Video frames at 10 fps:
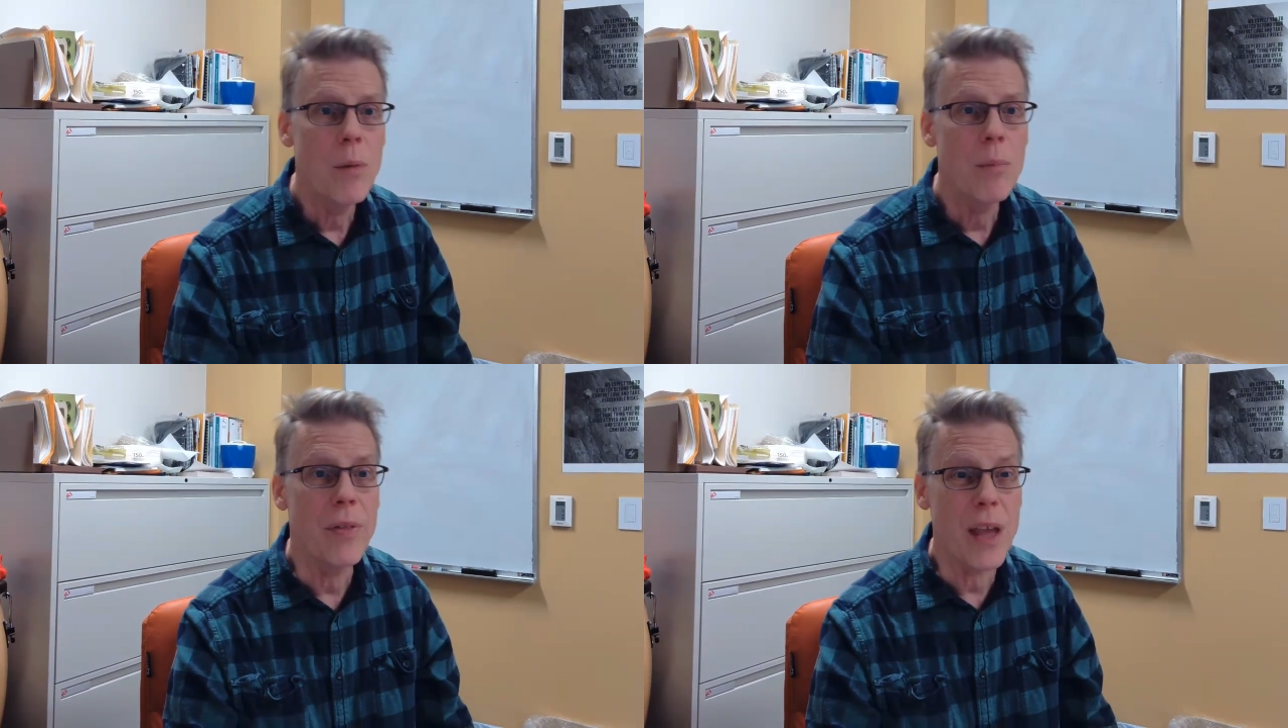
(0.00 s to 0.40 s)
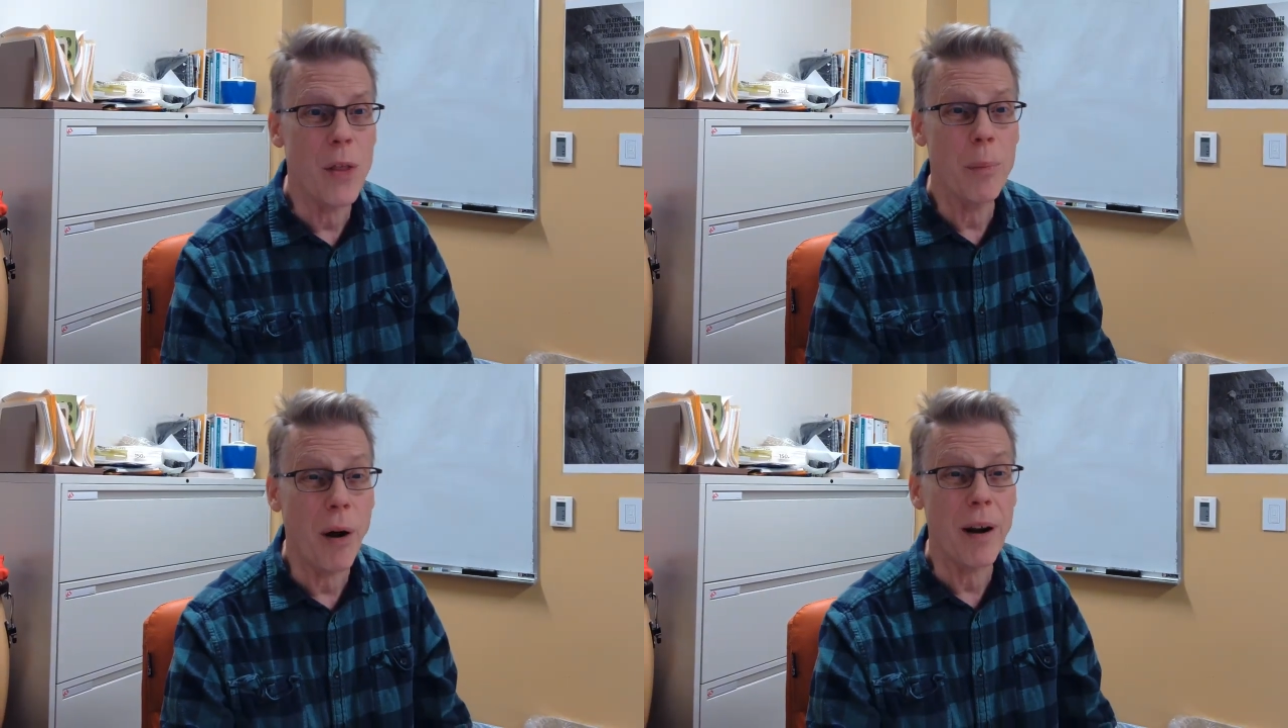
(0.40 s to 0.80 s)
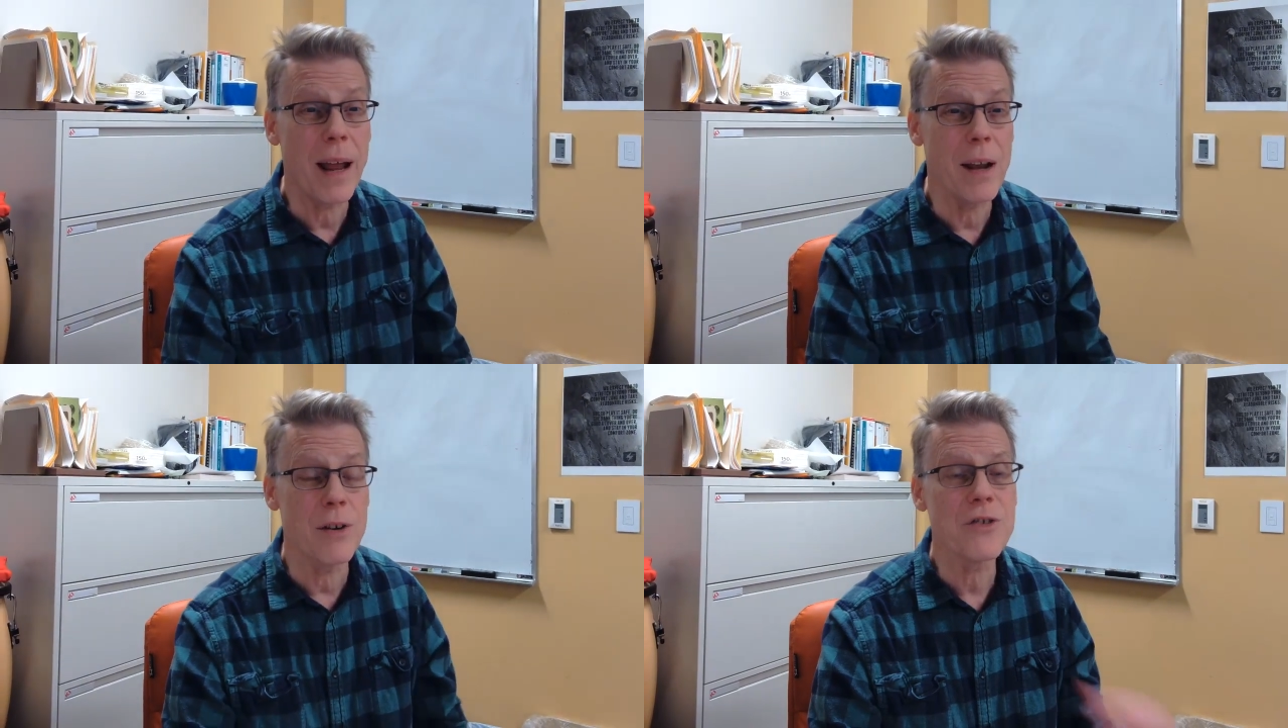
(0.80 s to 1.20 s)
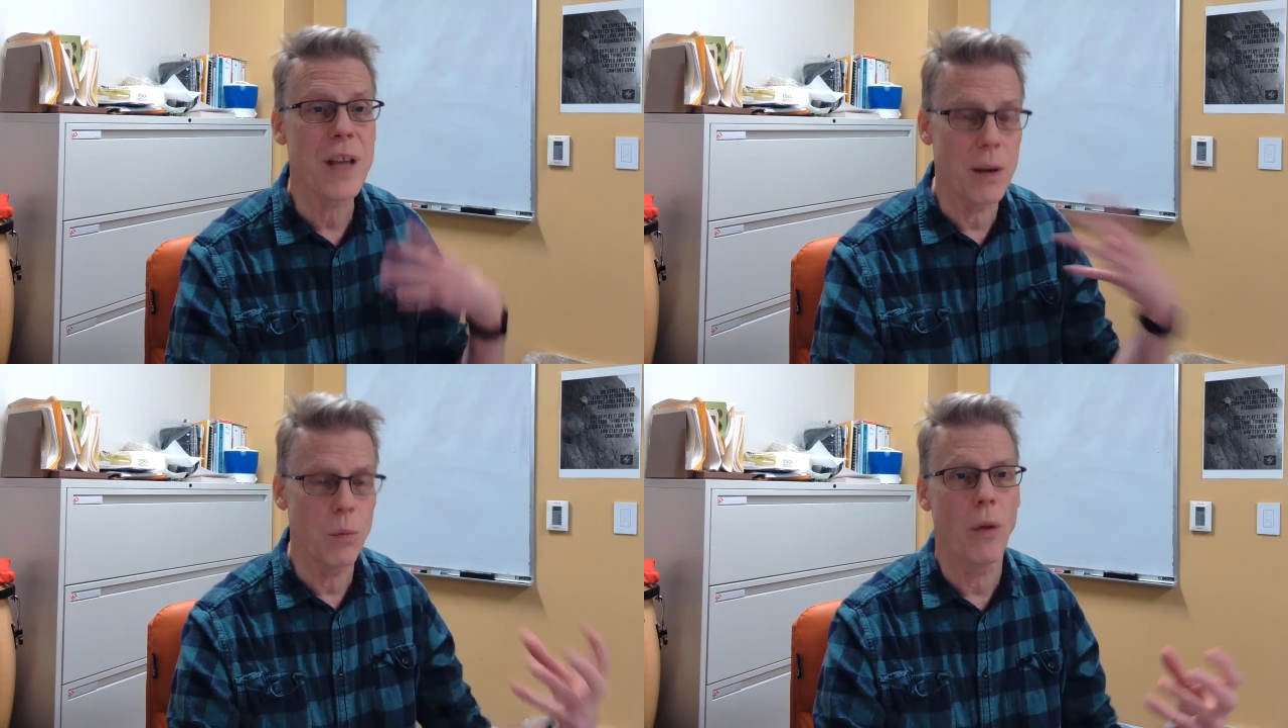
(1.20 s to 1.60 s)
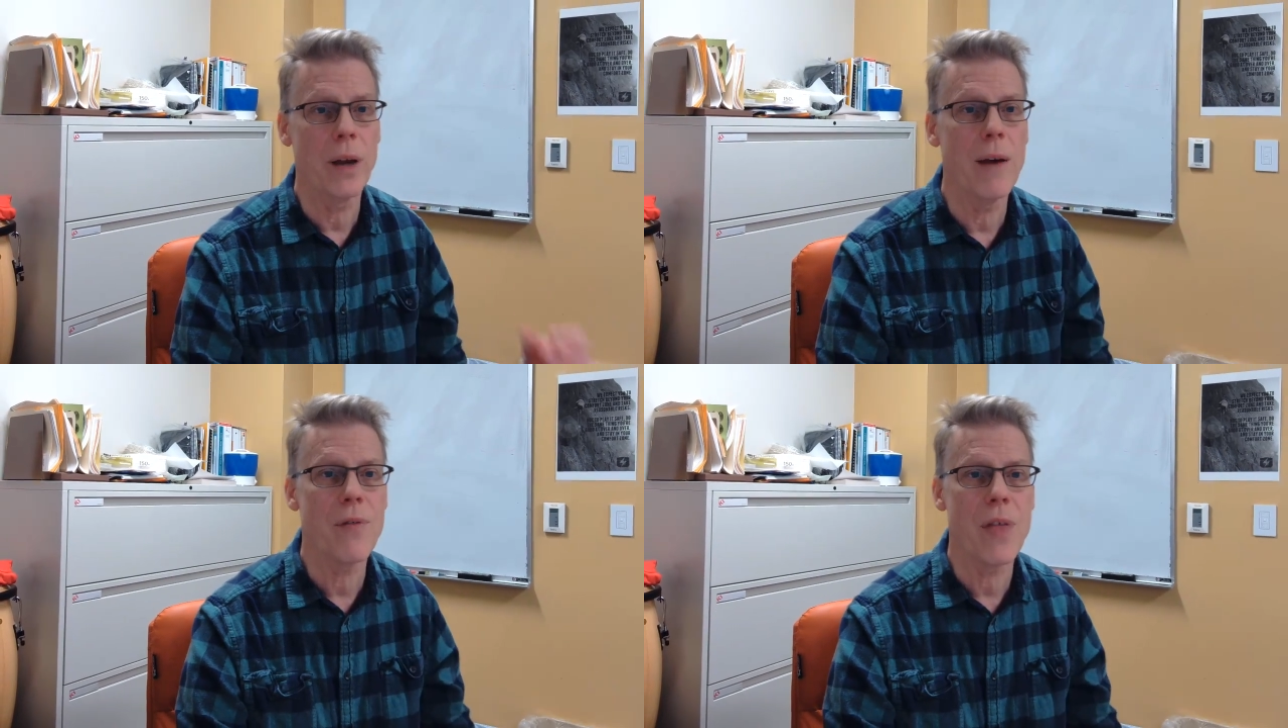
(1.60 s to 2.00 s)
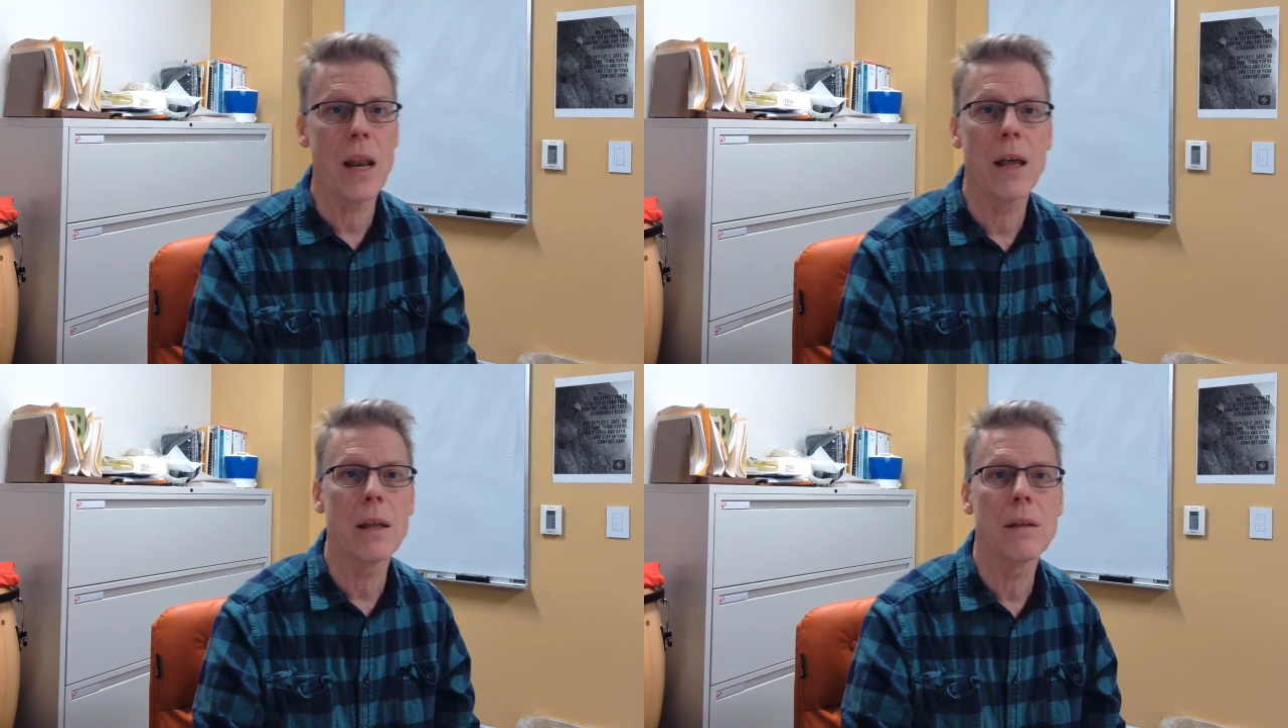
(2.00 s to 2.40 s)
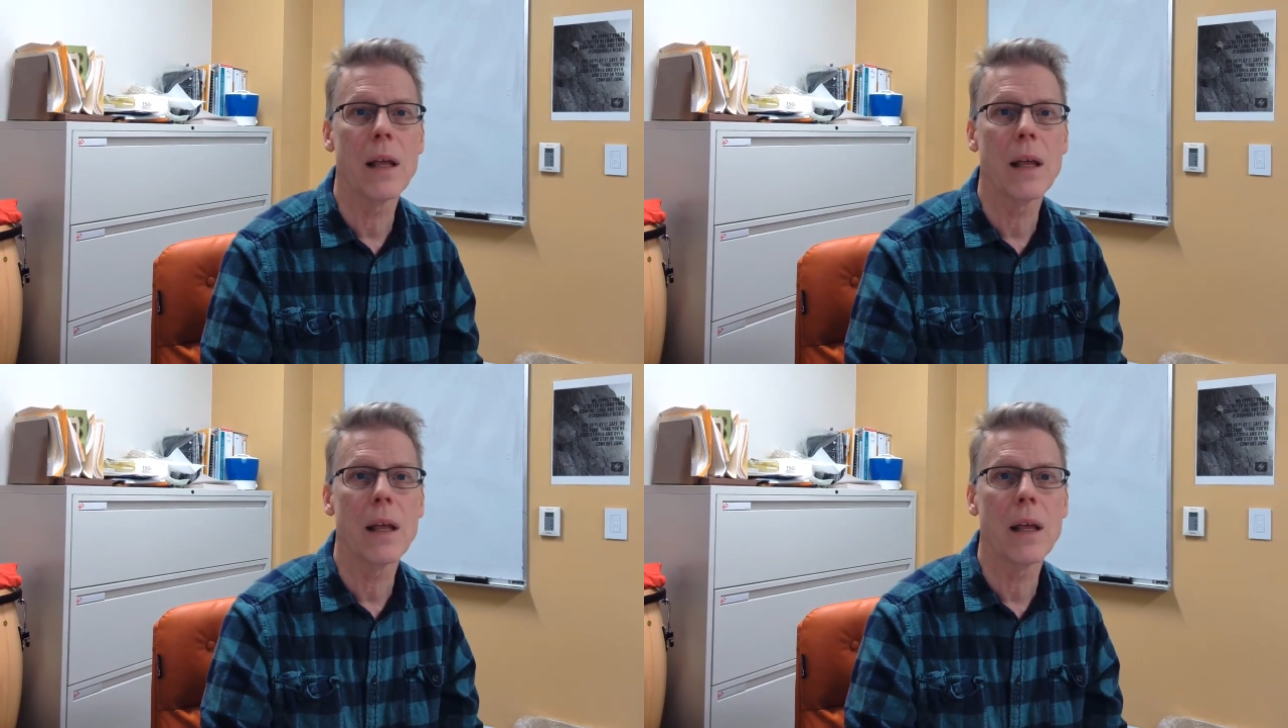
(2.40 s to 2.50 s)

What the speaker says: But the other part I understand well enough that I